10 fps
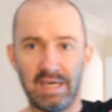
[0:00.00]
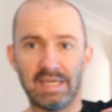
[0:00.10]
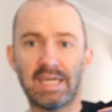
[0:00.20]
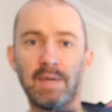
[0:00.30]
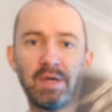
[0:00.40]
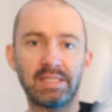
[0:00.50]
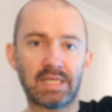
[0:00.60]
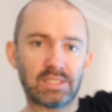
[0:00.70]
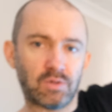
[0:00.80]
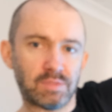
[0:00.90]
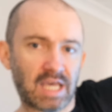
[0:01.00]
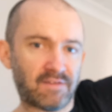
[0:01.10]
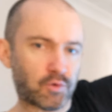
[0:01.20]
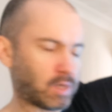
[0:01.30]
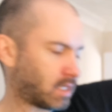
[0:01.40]
gaming systems
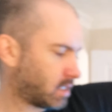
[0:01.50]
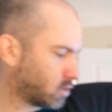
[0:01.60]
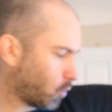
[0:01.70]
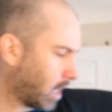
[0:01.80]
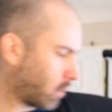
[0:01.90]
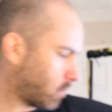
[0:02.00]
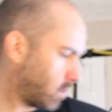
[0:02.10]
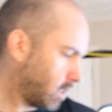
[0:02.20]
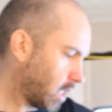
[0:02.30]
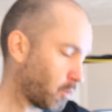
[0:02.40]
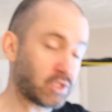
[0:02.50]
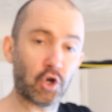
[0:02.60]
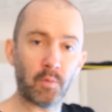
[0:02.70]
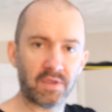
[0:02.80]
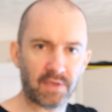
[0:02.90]
everywhere as well, which
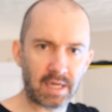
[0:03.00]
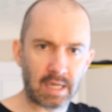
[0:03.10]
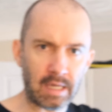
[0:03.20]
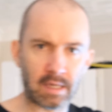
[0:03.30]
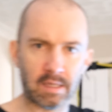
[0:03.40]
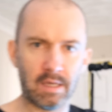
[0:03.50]
got me thinking,